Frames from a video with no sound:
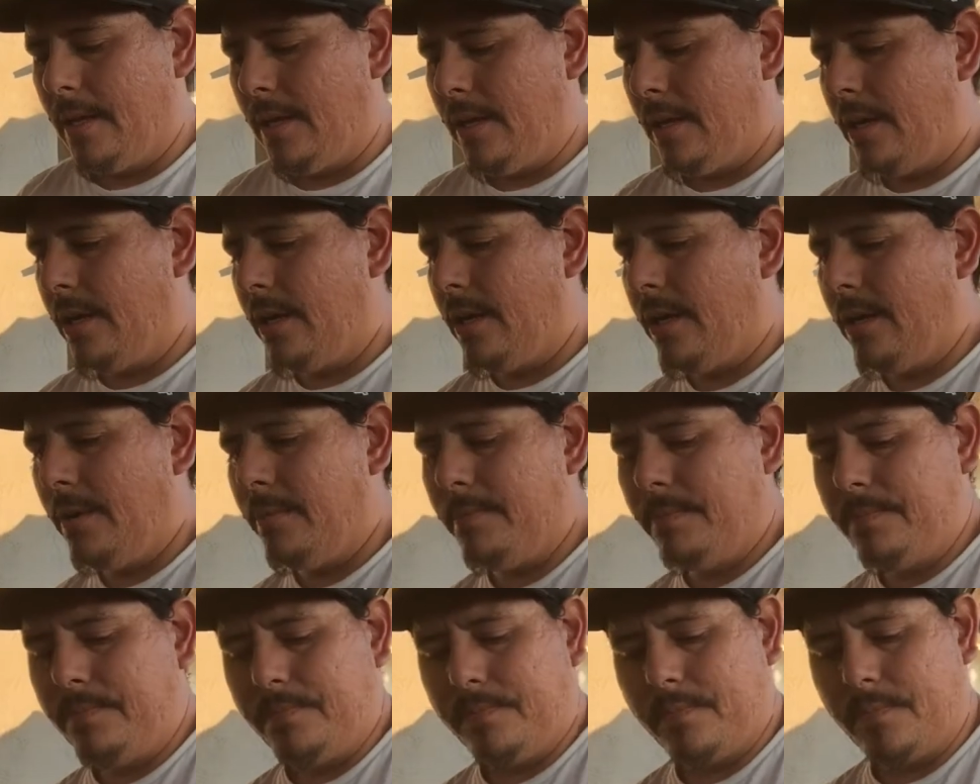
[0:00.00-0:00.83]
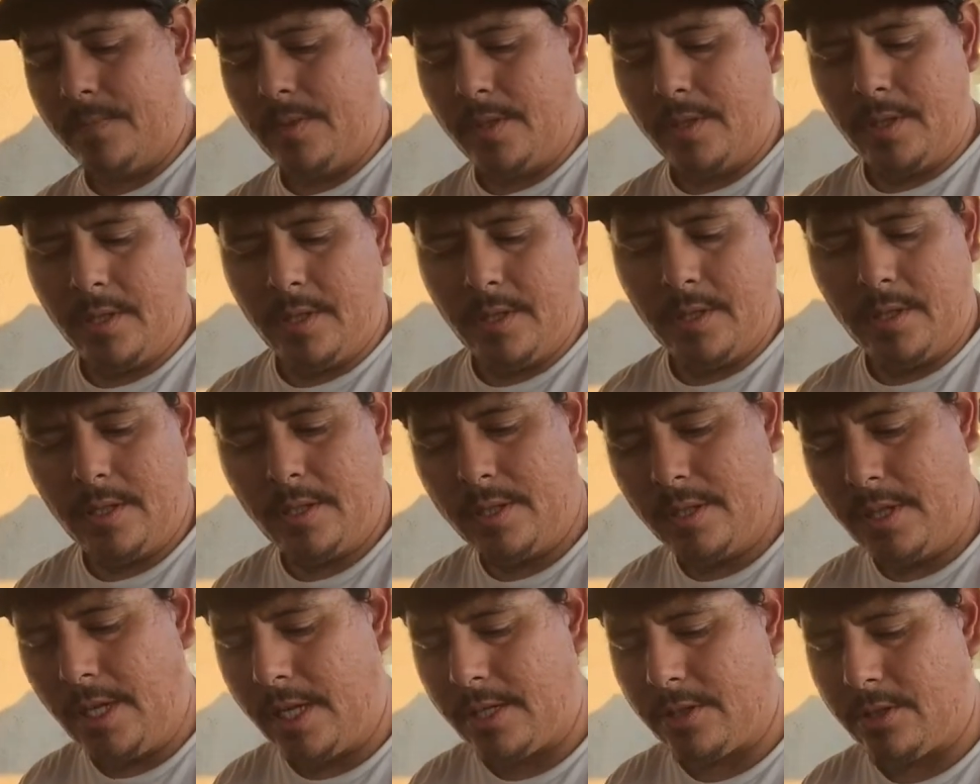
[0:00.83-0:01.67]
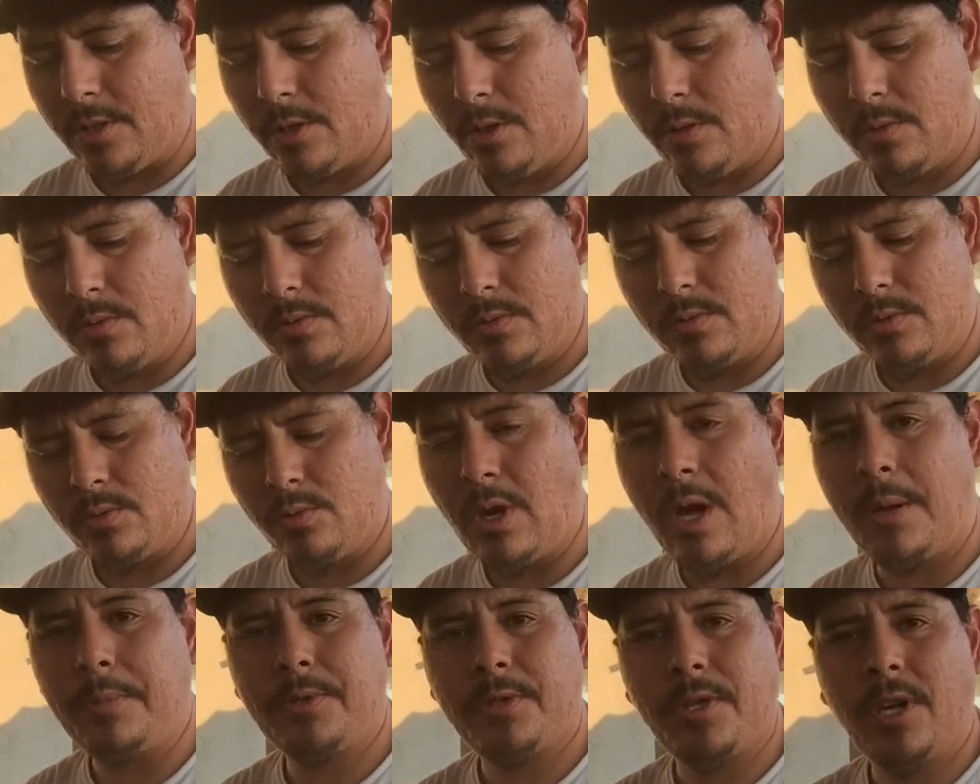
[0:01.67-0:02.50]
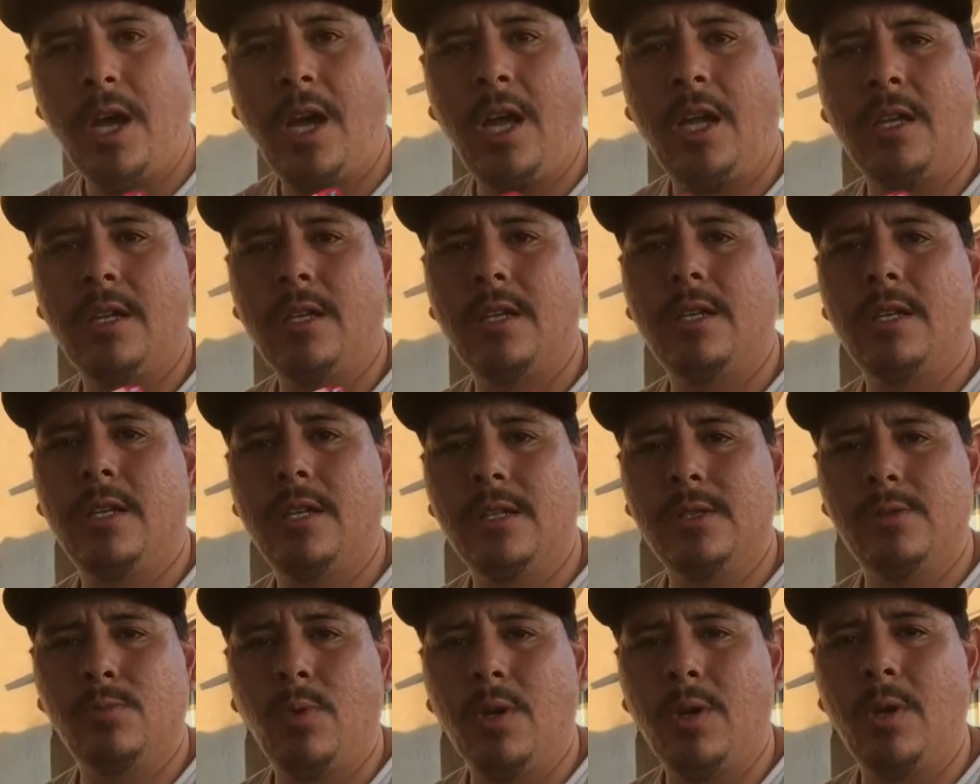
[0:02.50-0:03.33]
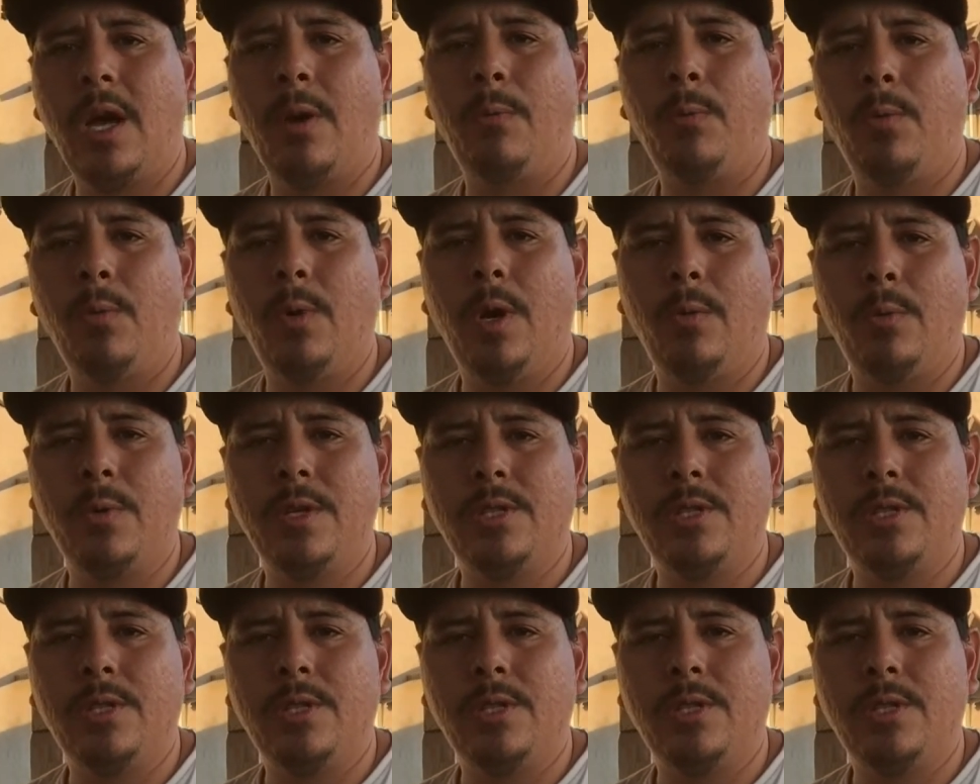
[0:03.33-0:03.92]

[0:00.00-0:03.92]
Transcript: Yeah, so drop shot is what we